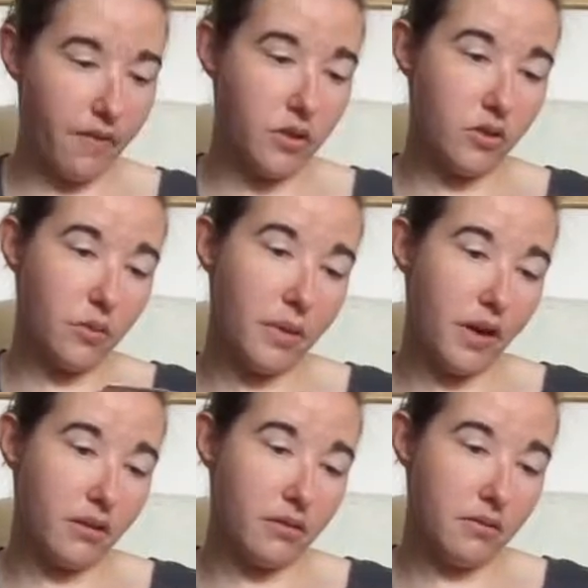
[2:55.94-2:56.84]
We have the soft
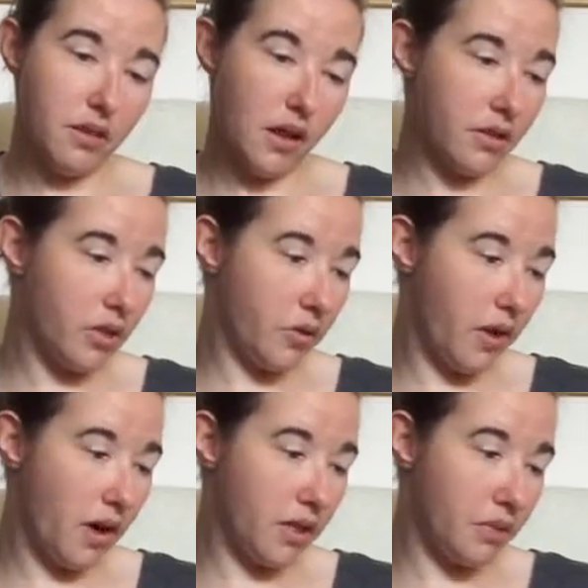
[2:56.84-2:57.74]
pattern
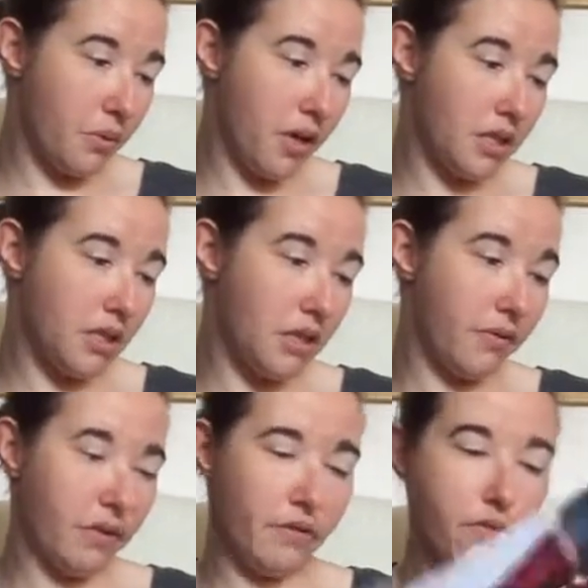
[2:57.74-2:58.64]
Undergrass by
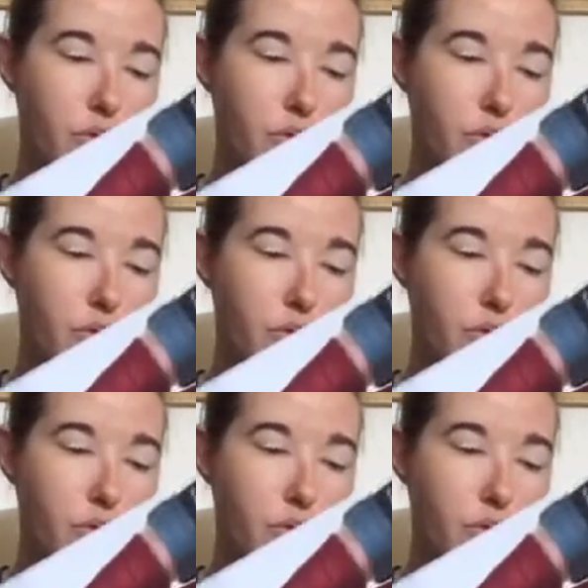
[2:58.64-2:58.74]
Stephanie